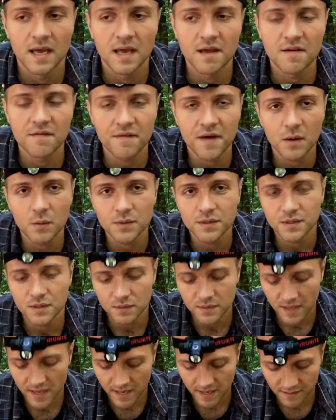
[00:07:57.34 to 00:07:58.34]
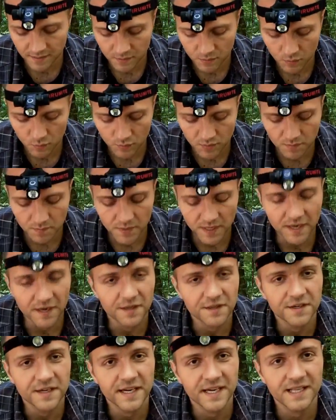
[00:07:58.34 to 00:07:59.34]
If I would do that with my
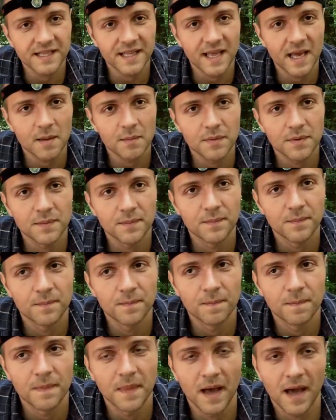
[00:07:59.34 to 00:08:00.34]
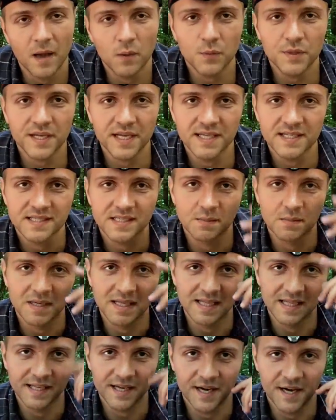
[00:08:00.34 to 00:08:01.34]
other headlamp, I would get
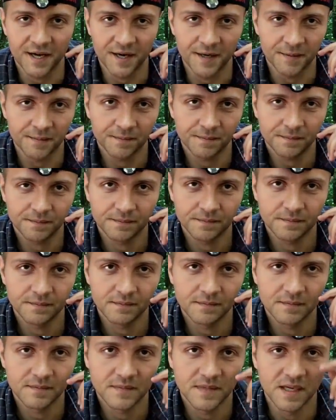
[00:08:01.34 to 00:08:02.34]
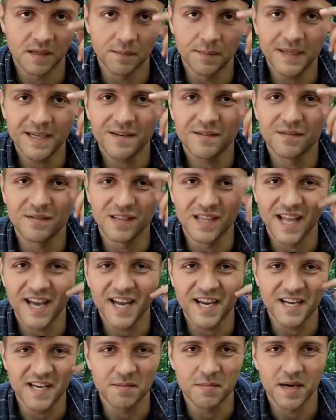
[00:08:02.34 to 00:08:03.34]
some glare, a bit of
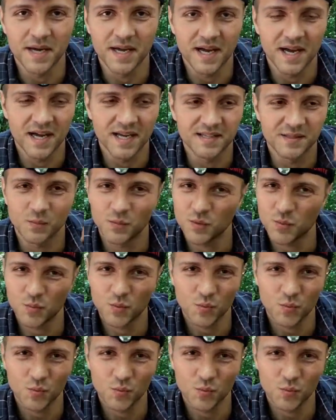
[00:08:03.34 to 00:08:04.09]
light in my eyes, which